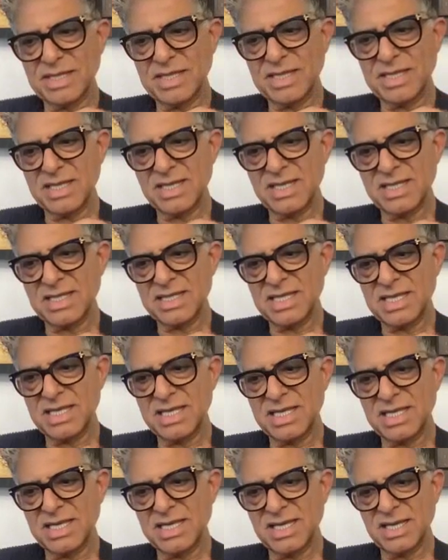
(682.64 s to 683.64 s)

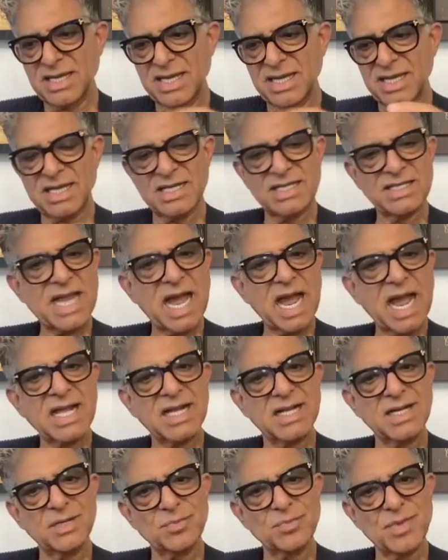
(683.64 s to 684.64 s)
the
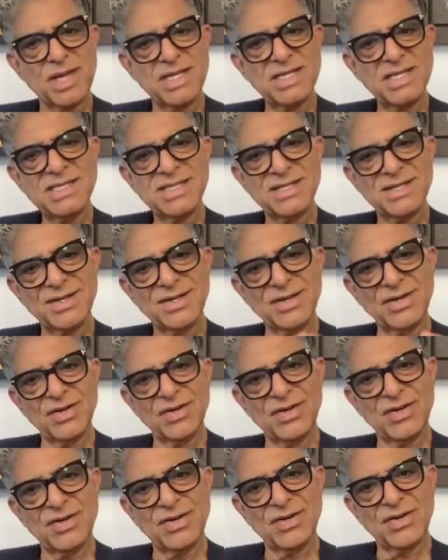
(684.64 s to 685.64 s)
entanglement
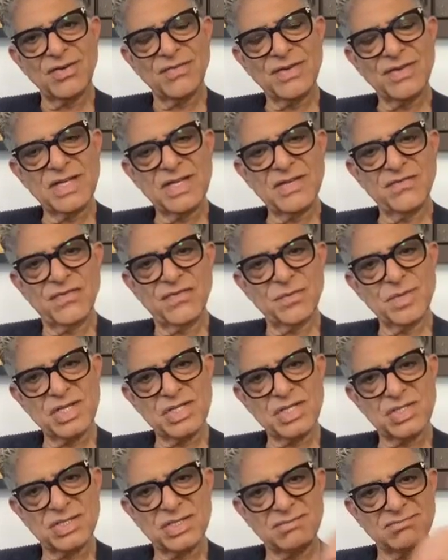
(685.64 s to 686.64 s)
of
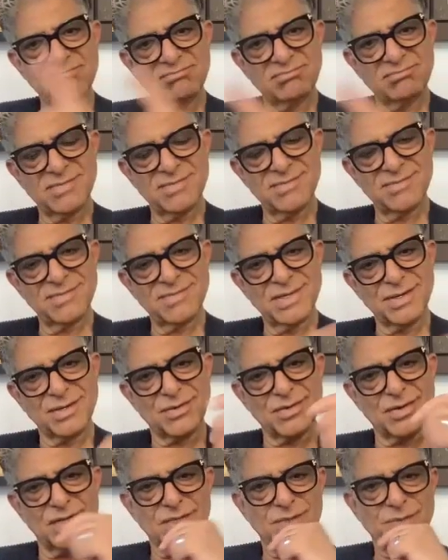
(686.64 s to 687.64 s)
information
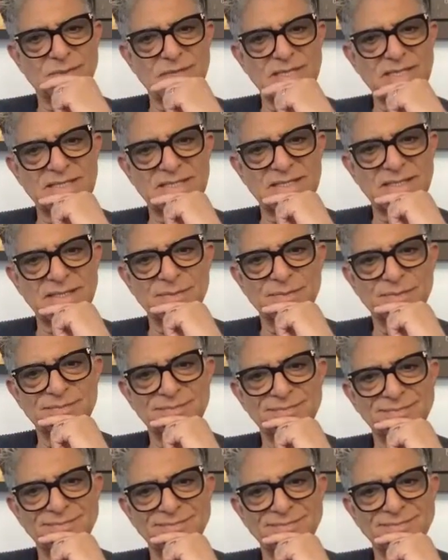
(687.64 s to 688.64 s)
across space-time.
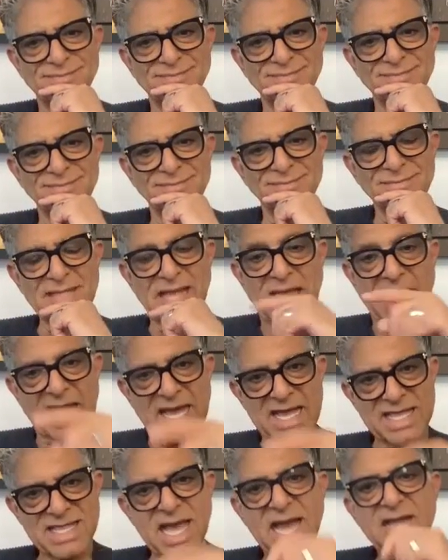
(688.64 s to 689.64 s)

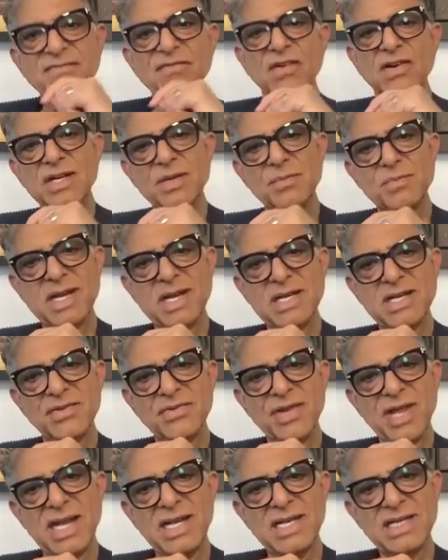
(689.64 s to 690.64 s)
And that fundamental
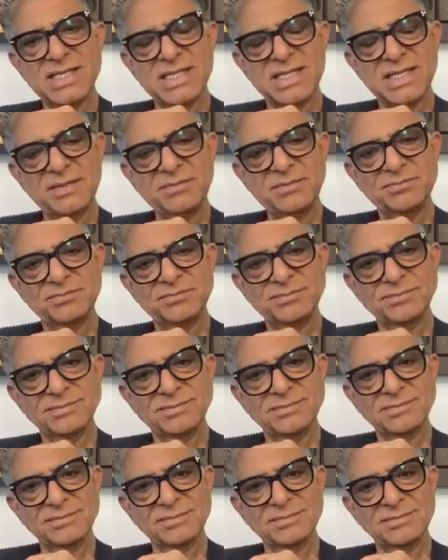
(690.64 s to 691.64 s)
reality
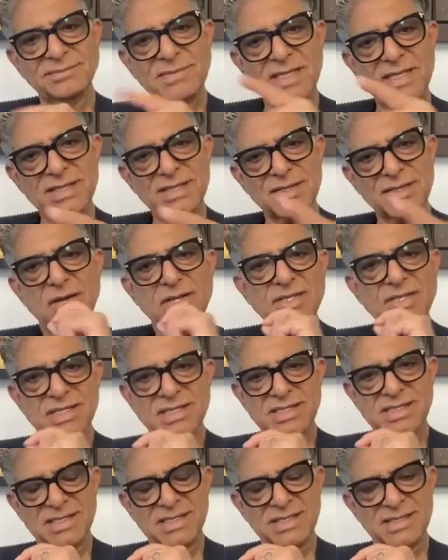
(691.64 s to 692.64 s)
is
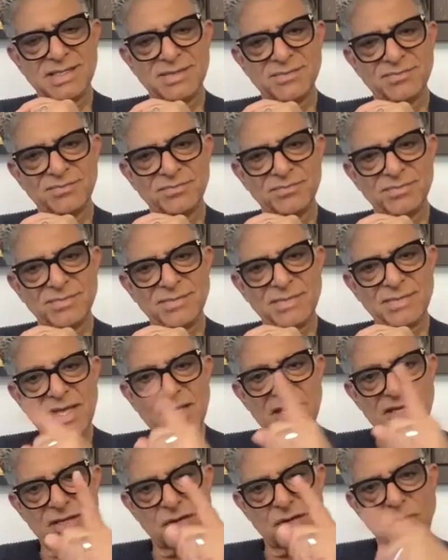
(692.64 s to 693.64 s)
consciousness.
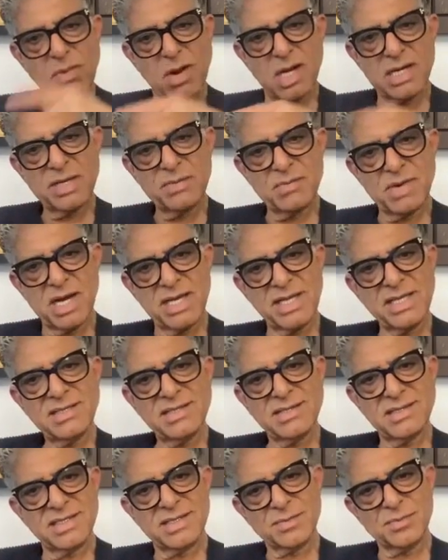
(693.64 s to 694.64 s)
Your
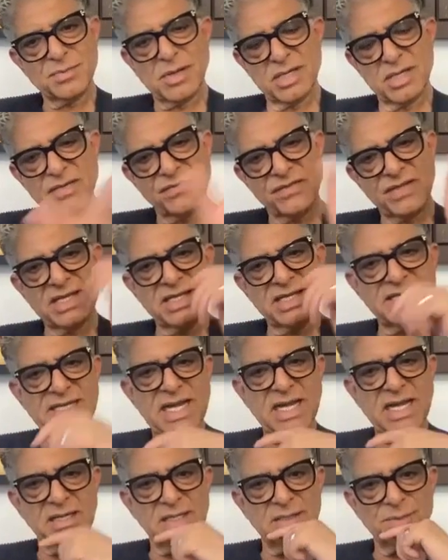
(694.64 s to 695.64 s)
body-mind is part of the
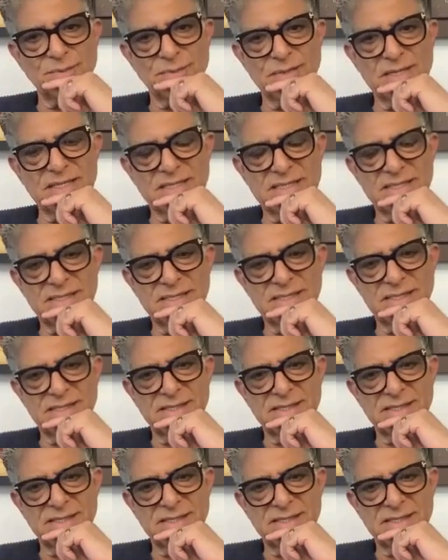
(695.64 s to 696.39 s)
entanglement,